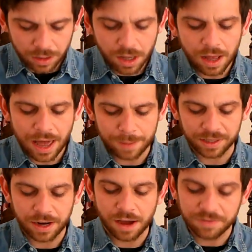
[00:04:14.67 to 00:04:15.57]
Hamlet,
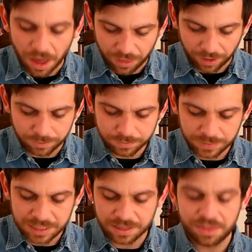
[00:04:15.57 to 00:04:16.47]
of nothing.
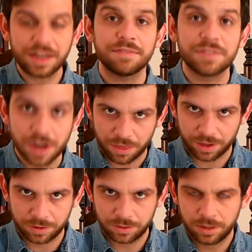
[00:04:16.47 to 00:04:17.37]
He's a thing of nothing.
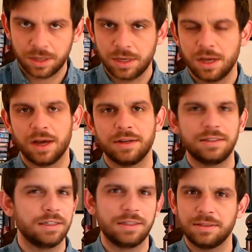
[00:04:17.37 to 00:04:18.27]

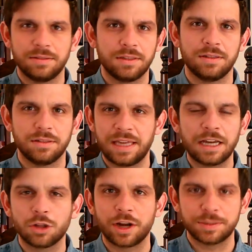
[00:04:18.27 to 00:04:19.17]
The King
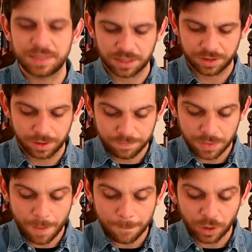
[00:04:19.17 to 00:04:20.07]
Claudius means nothing.
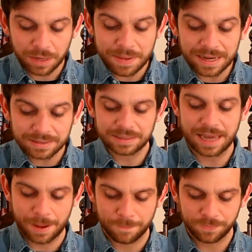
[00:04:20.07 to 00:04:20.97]
Bring me to
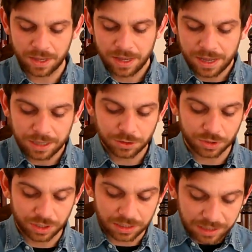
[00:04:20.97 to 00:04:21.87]
him. And so they're
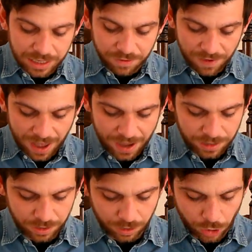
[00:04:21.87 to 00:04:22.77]
going to leave
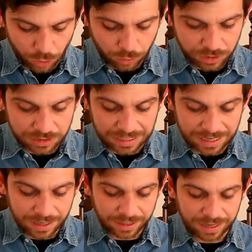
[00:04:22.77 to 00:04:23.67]
and go
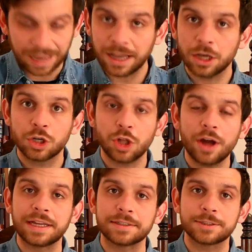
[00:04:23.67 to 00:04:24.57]
see King
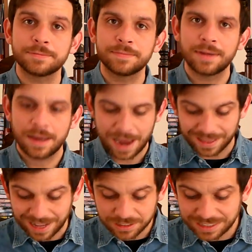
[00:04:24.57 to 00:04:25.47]
Claudius. And
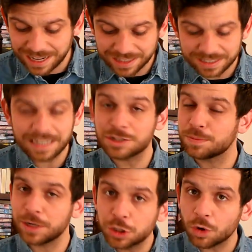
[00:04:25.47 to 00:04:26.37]
that's the end of the scene. It's a
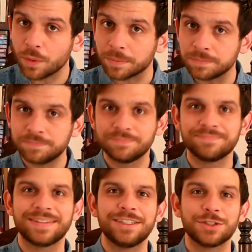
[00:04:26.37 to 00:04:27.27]
pretty short one.
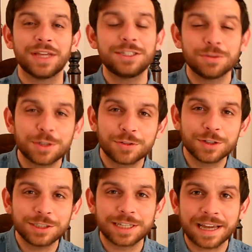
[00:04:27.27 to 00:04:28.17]
So thanks so much for
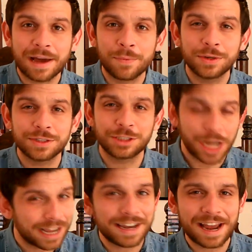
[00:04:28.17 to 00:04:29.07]
listening, and we'll
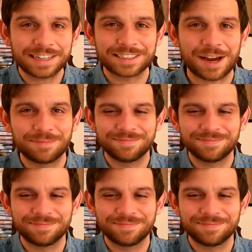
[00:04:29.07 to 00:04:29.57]
check in next time.